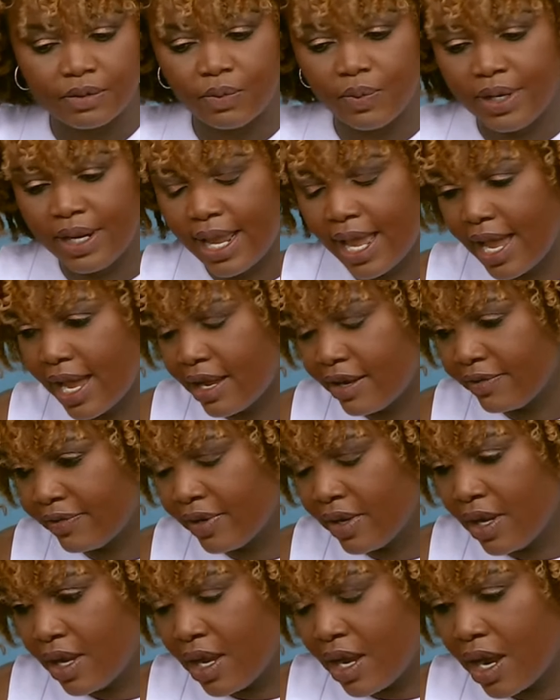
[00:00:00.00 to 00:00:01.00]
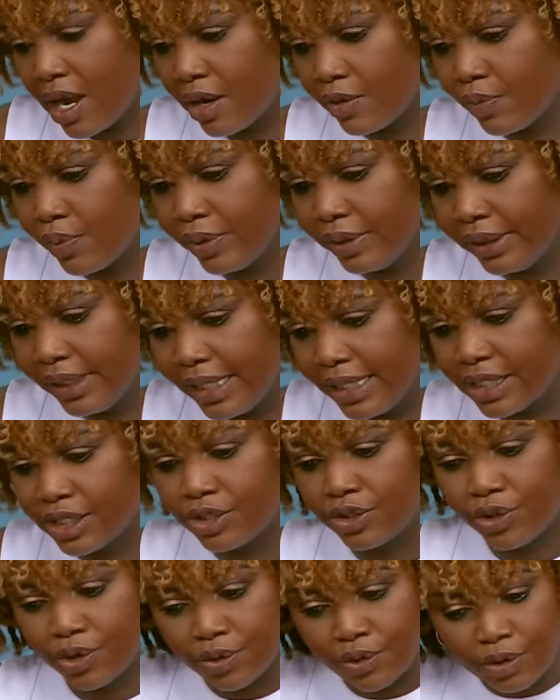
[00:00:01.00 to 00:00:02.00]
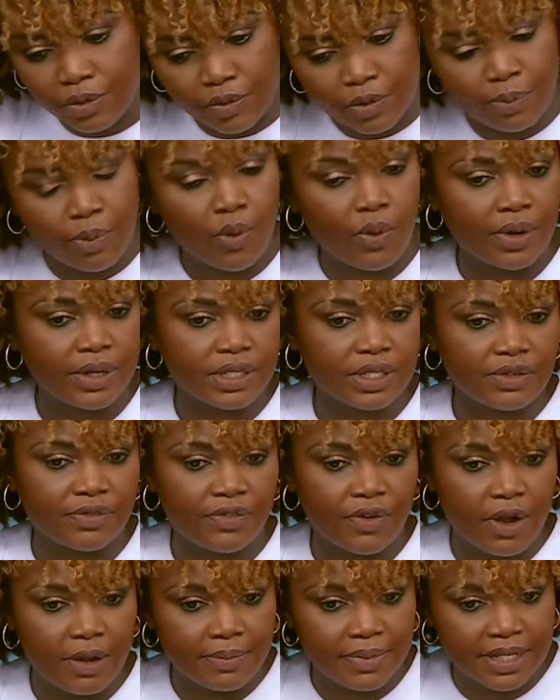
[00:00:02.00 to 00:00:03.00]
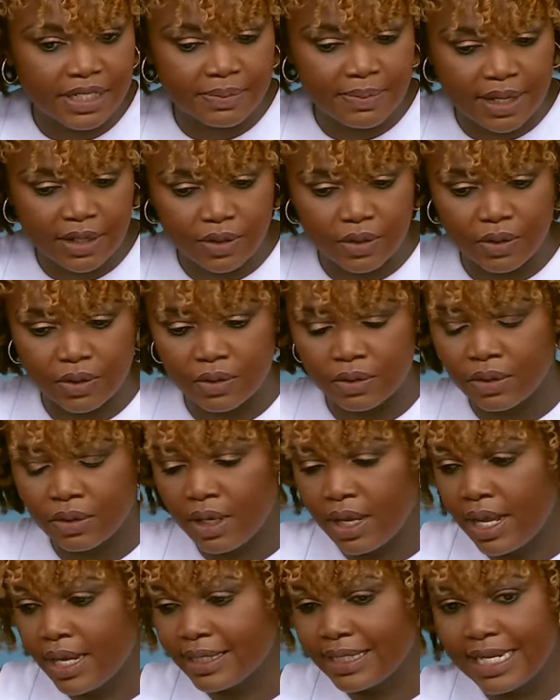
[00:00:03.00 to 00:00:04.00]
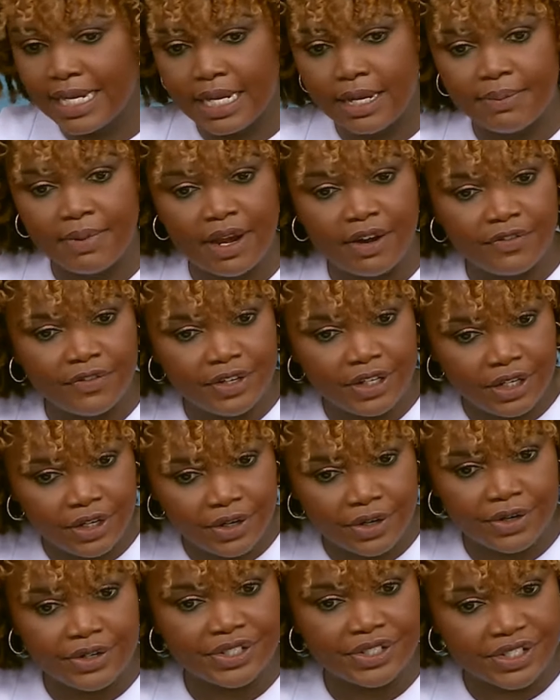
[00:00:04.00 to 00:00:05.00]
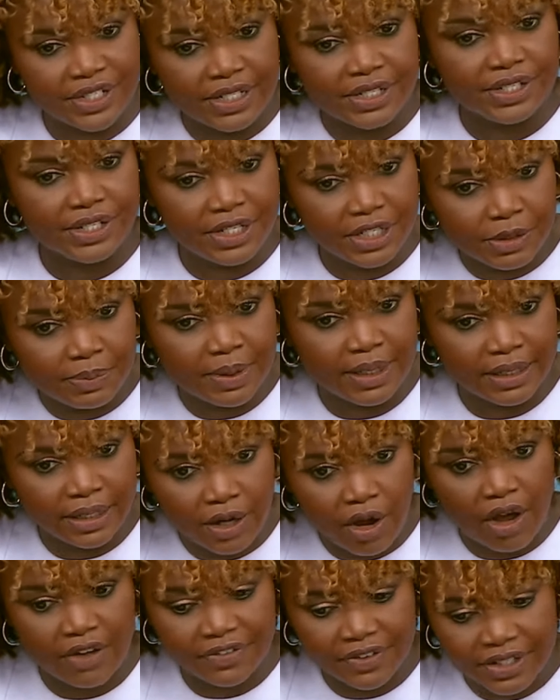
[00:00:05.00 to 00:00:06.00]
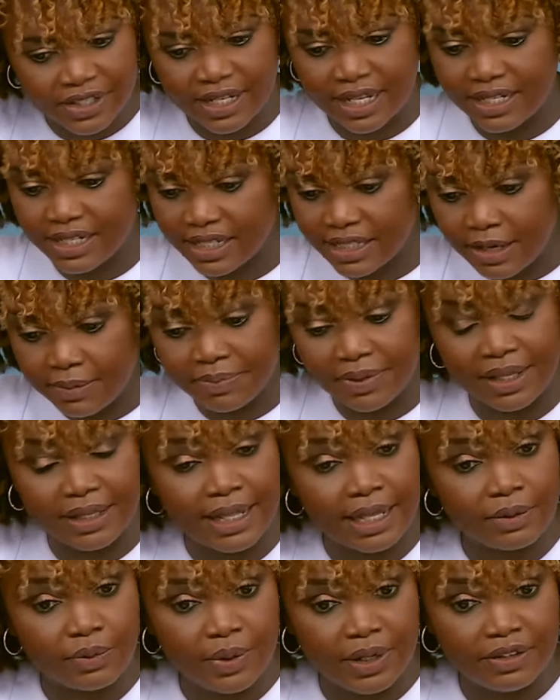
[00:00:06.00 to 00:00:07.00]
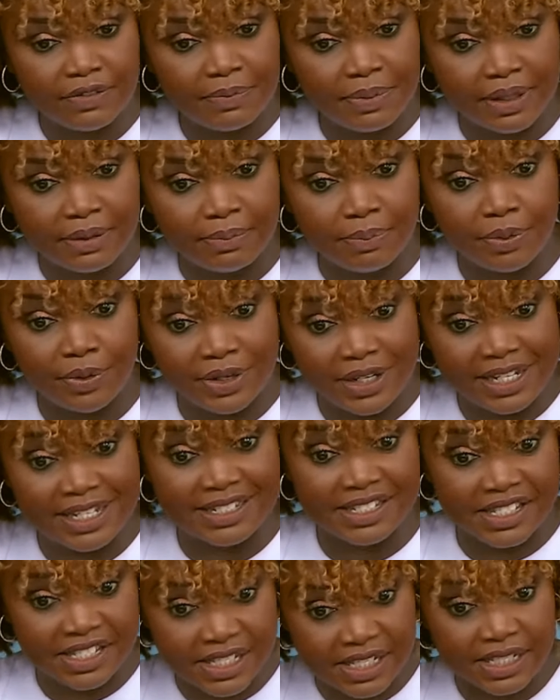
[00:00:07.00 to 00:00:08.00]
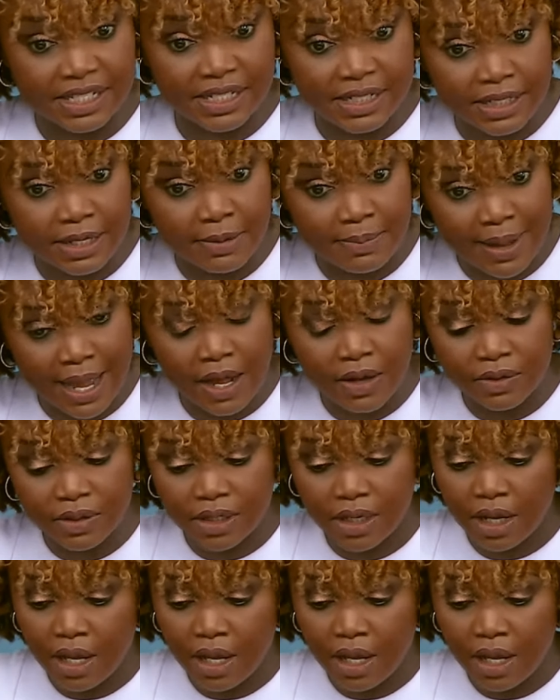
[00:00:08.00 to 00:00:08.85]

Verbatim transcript: We have released thorough reports from his medical team every year since he's been in office. That is something that we have been pretty consistent about.